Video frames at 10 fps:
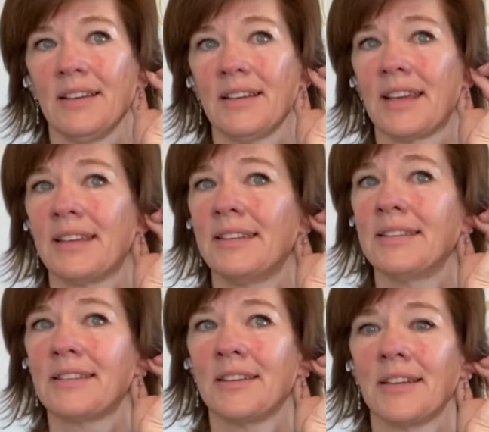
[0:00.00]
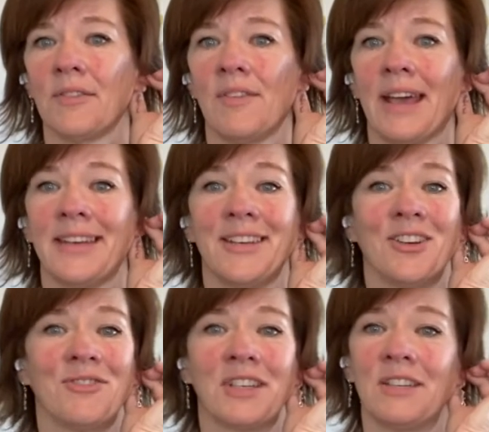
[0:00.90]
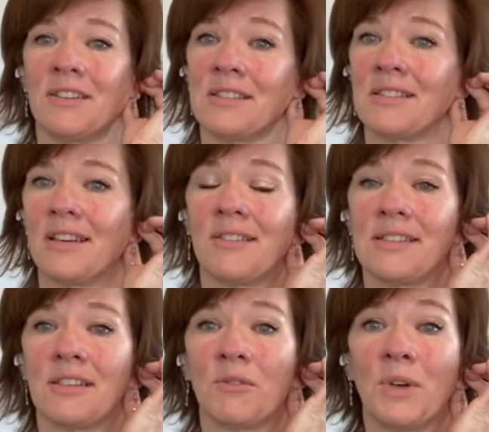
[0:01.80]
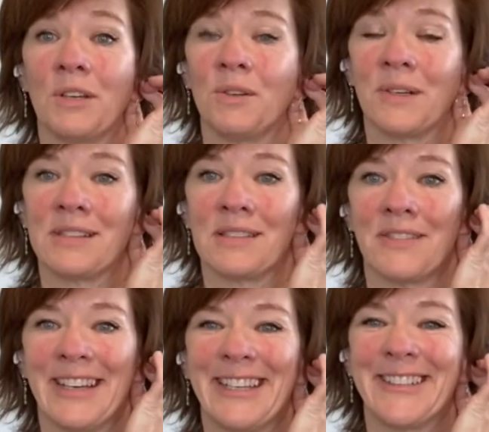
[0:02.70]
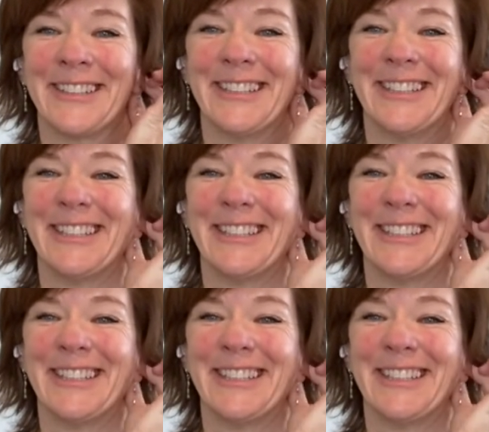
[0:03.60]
And again, it's going to get red and hear funny noises. I always hear weird noises right here.